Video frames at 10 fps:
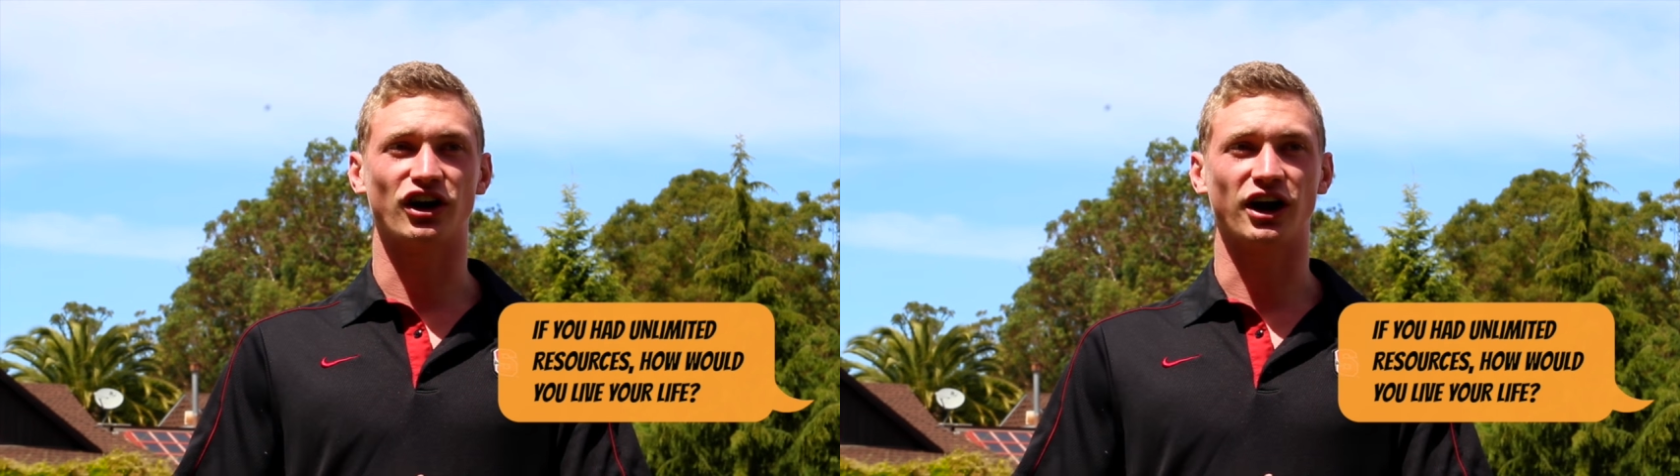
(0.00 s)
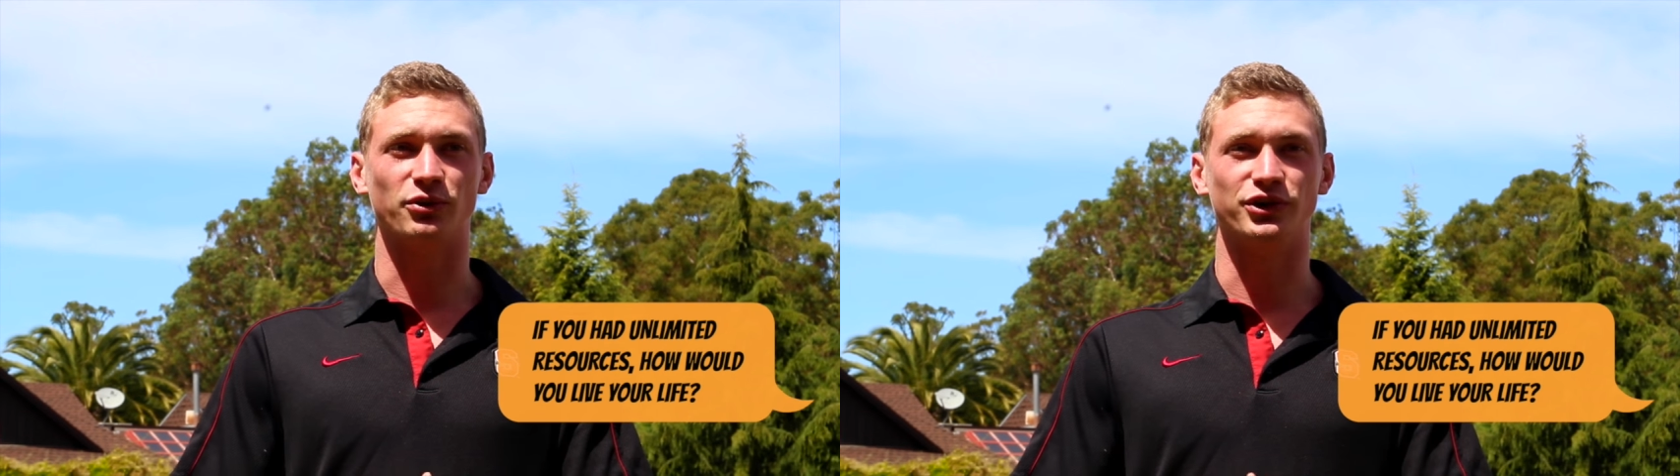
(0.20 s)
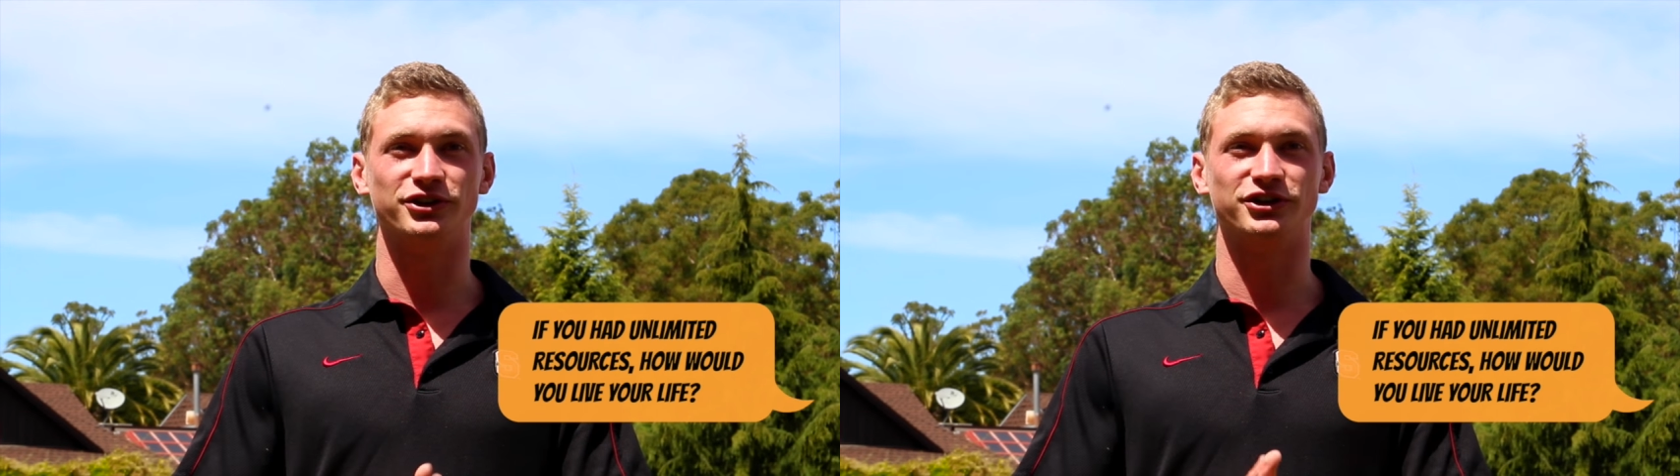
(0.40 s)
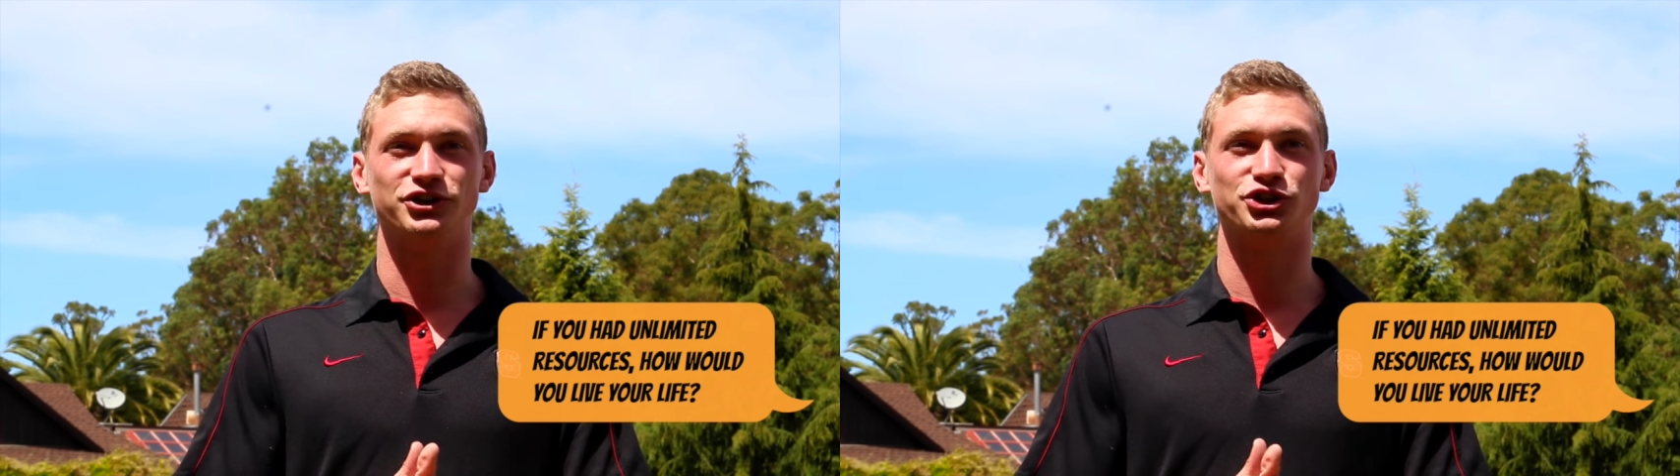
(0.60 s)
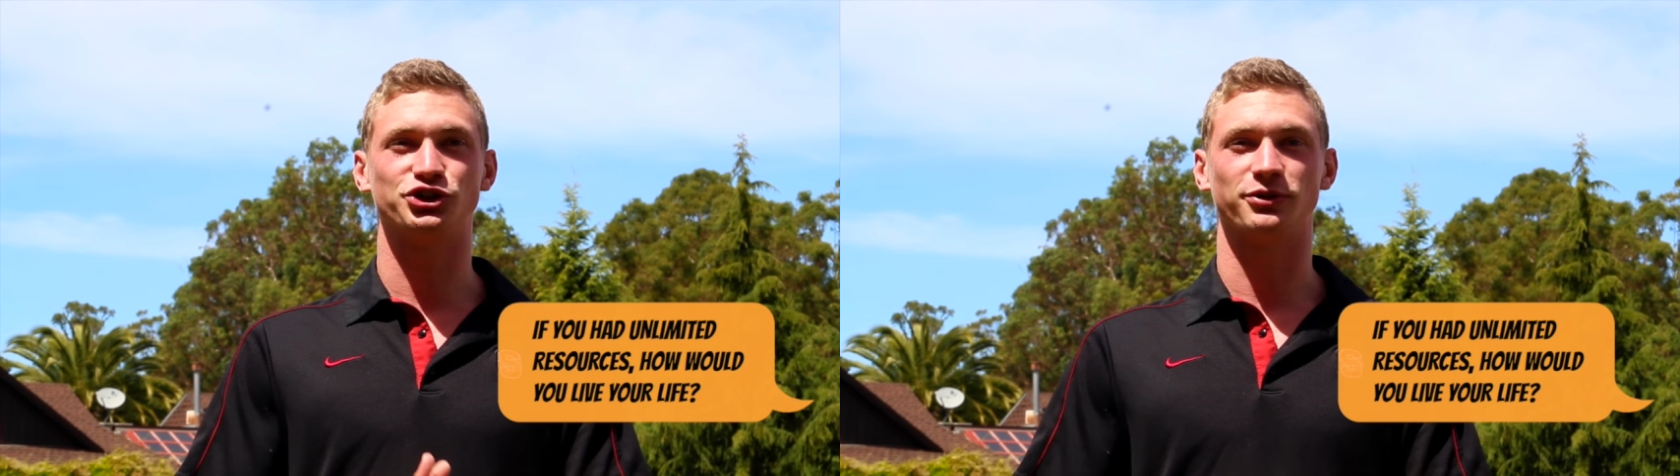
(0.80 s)
I would
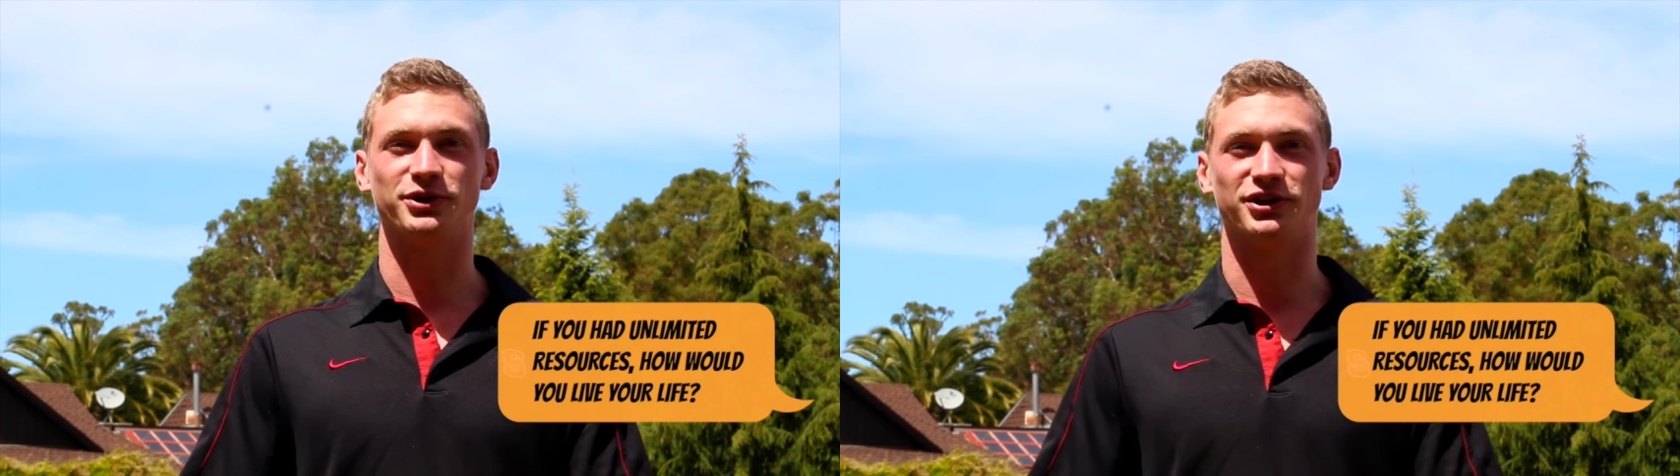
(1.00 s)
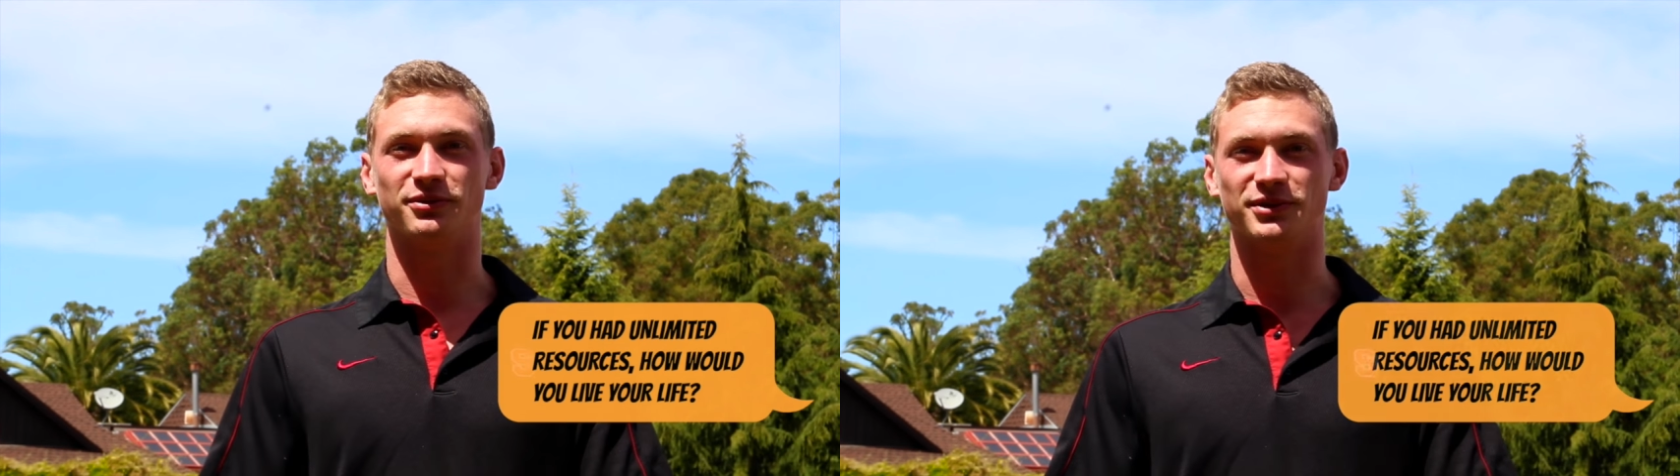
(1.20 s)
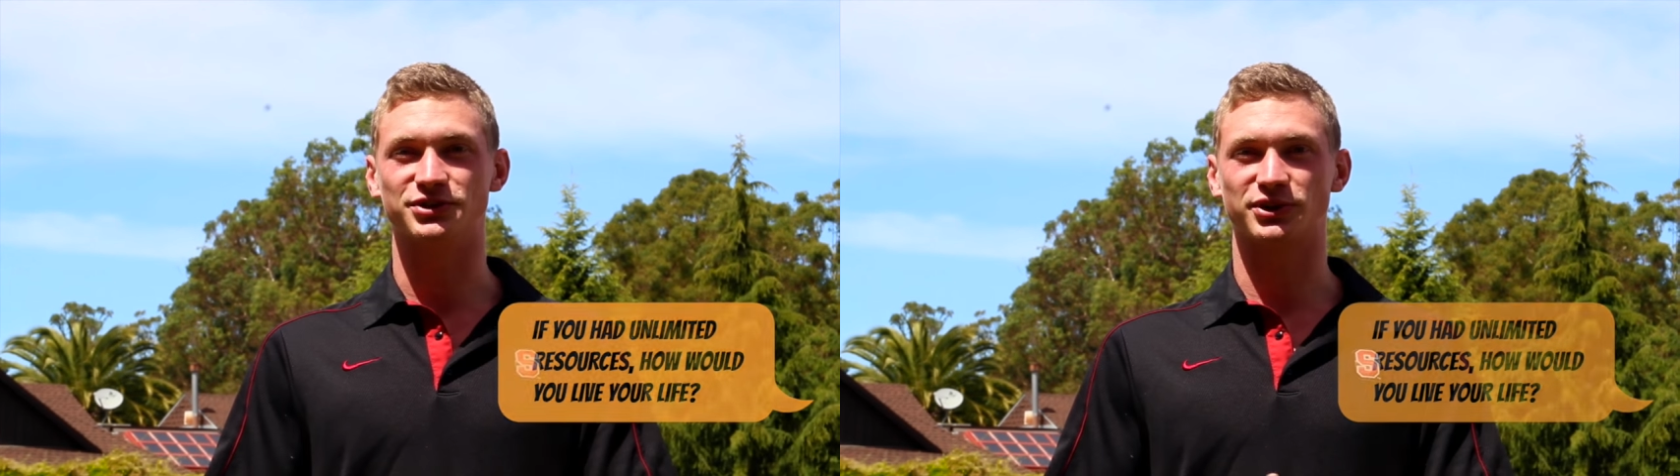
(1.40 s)
distribute them as